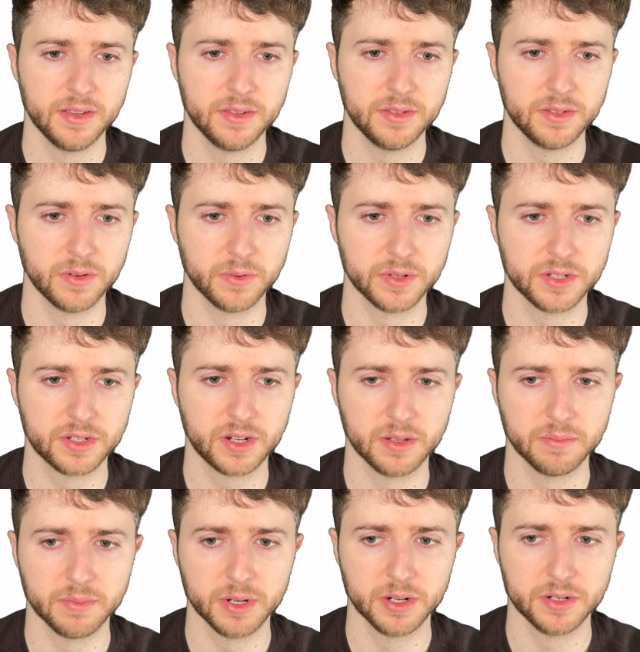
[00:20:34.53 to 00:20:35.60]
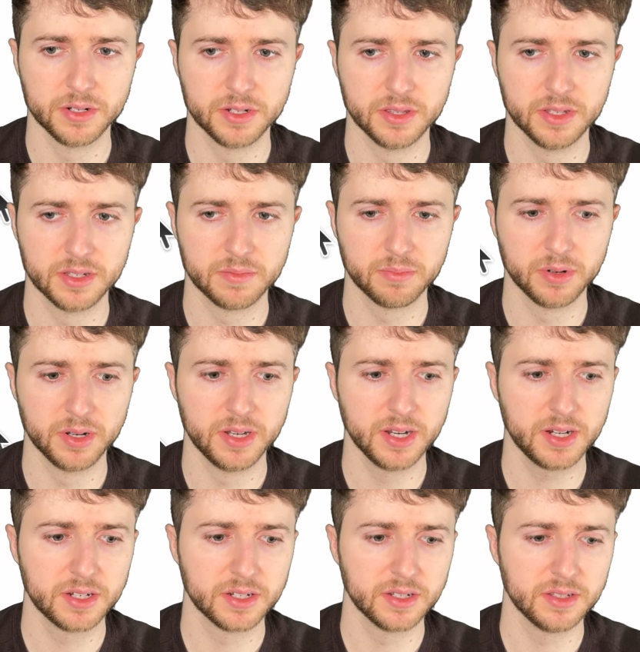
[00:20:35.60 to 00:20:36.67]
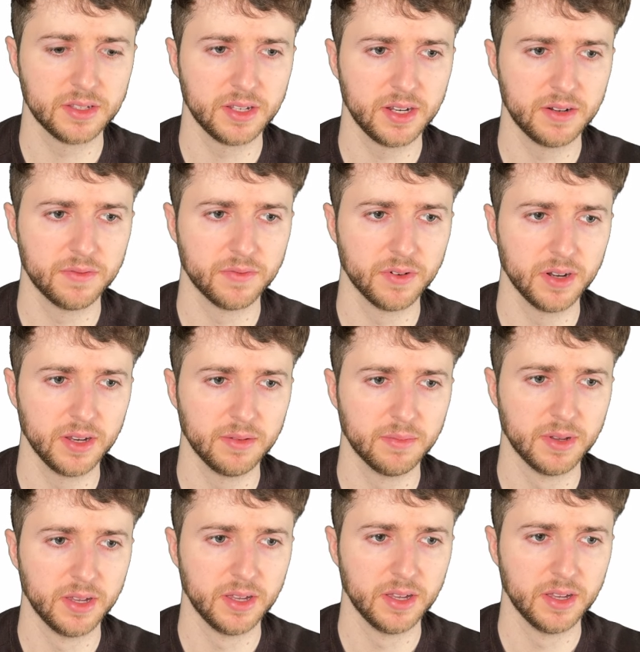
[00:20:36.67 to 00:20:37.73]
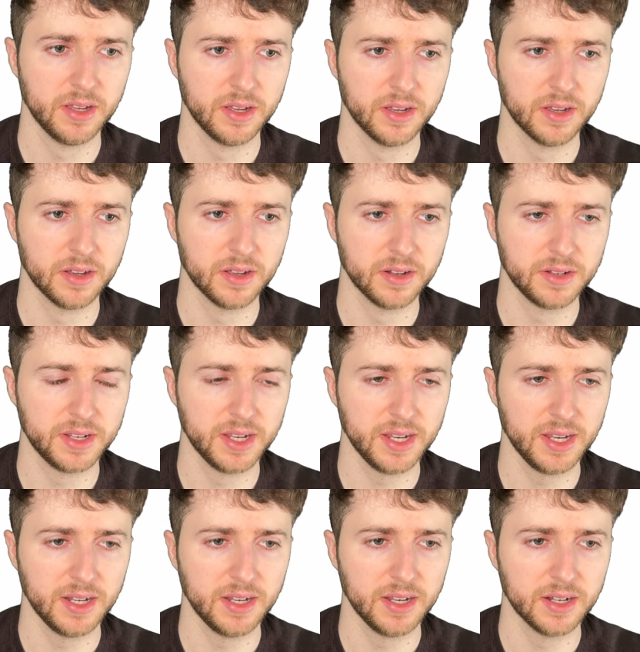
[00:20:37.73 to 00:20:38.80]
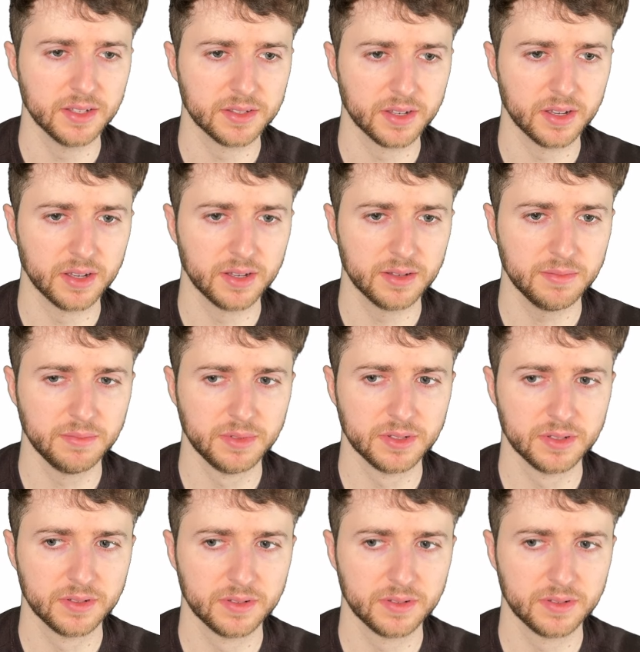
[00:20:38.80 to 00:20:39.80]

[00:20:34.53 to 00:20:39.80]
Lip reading: So we're just going to merge this predictions data frame onto AData's obs.